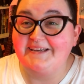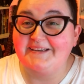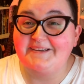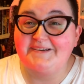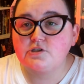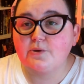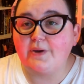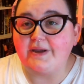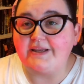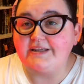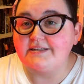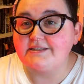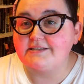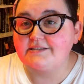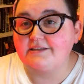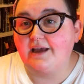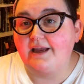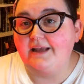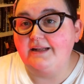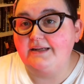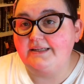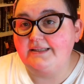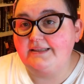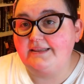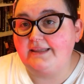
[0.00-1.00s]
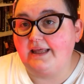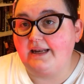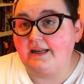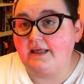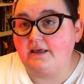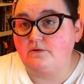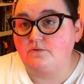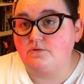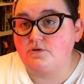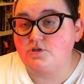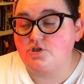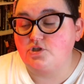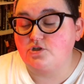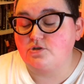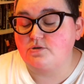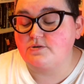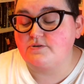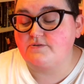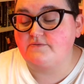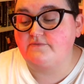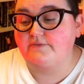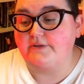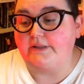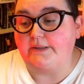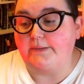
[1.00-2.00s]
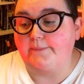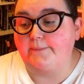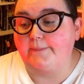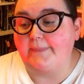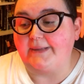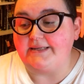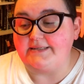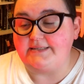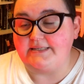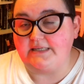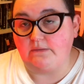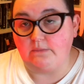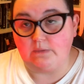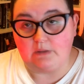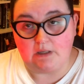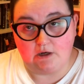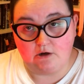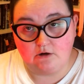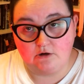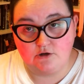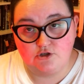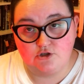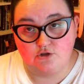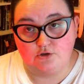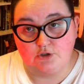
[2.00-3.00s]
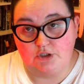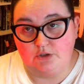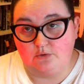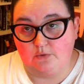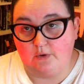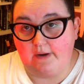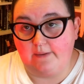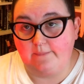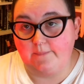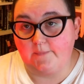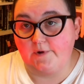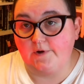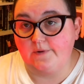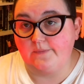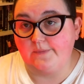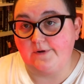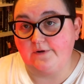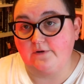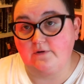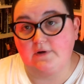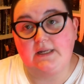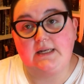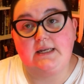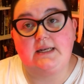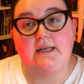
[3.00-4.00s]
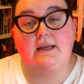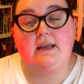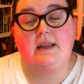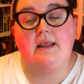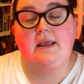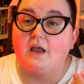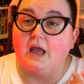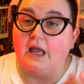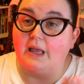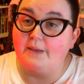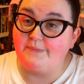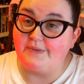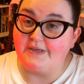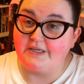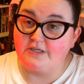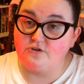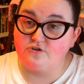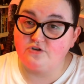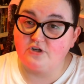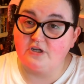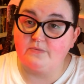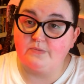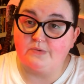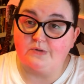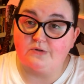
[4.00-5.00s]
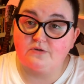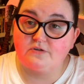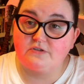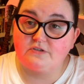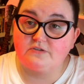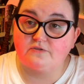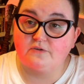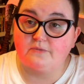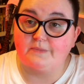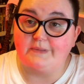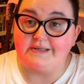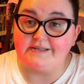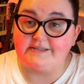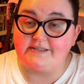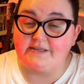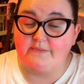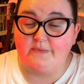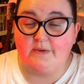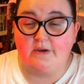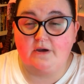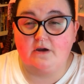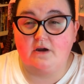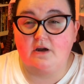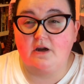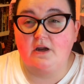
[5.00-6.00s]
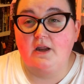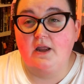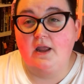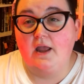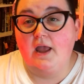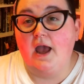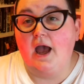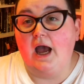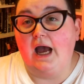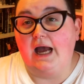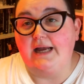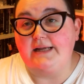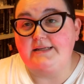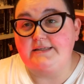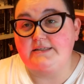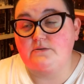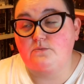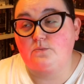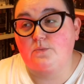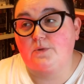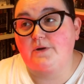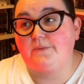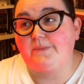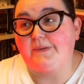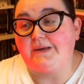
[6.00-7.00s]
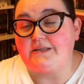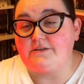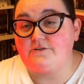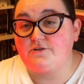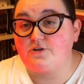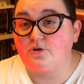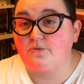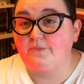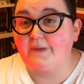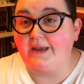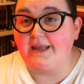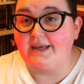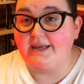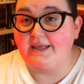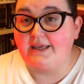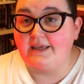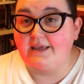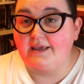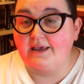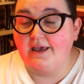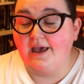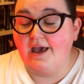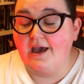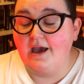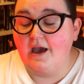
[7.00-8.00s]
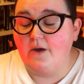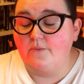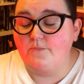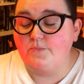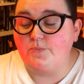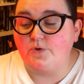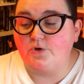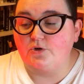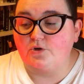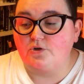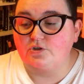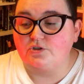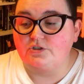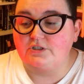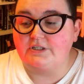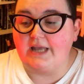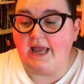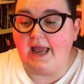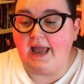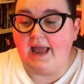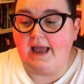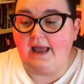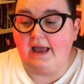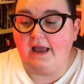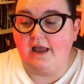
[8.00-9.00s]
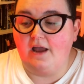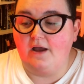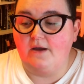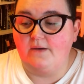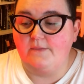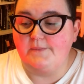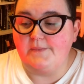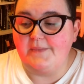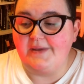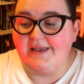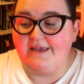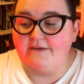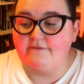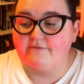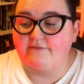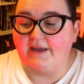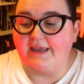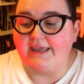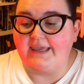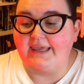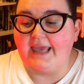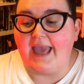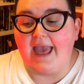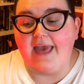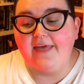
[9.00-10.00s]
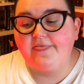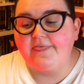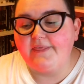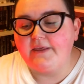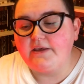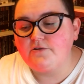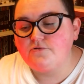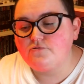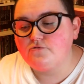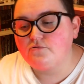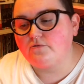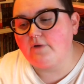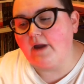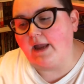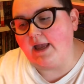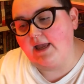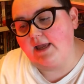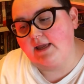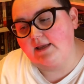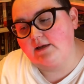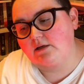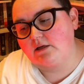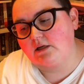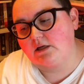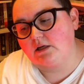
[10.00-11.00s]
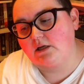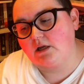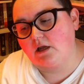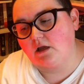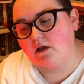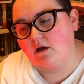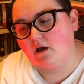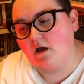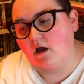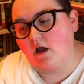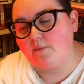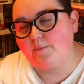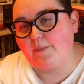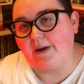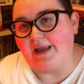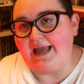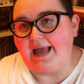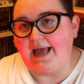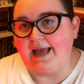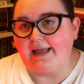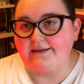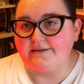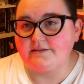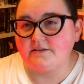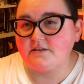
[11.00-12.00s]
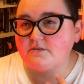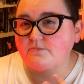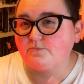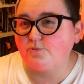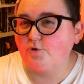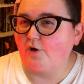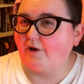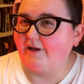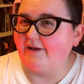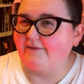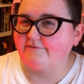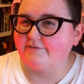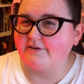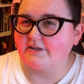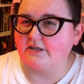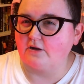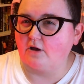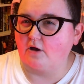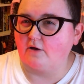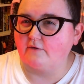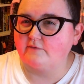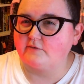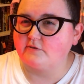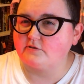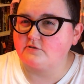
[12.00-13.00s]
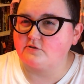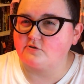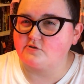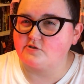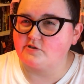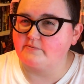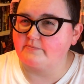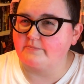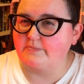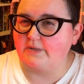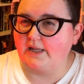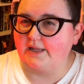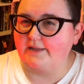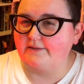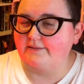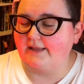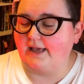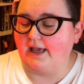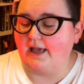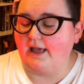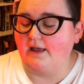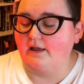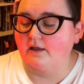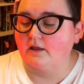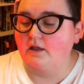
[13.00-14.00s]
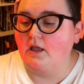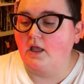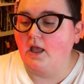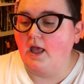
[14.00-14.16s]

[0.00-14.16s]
So I decided that I would just film my TBR, show you what I'm going to be reading. I picked 3 books for my TBR. I didn't want to pick too many, but if I get these read, I might add in some graphic novels or something like that.